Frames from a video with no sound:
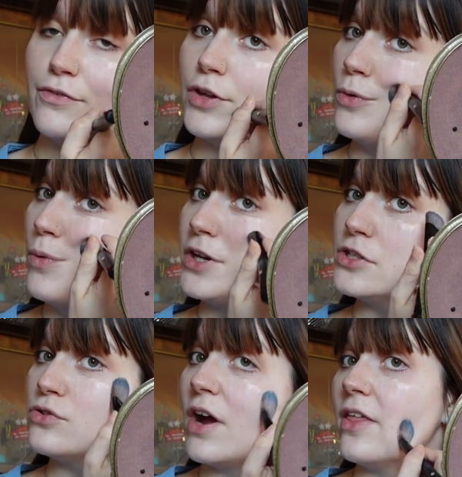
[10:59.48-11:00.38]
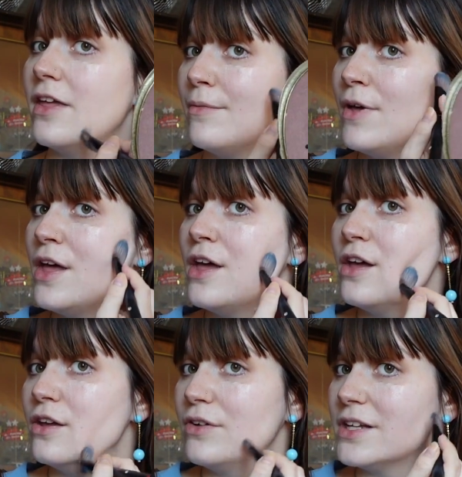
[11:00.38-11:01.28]
if you want to try them,
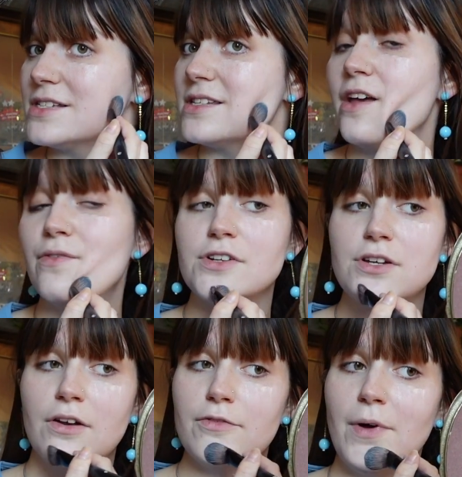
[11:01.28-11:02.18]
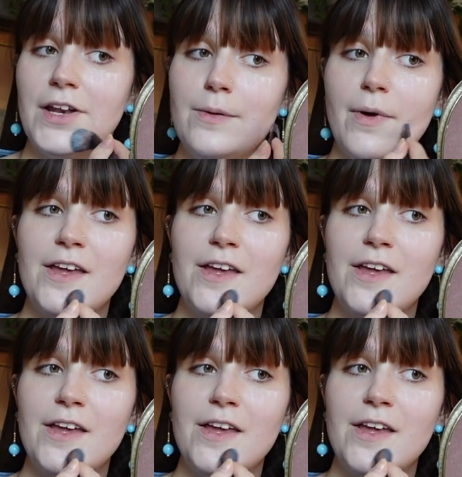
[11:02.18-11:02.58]
you can save a ton of money by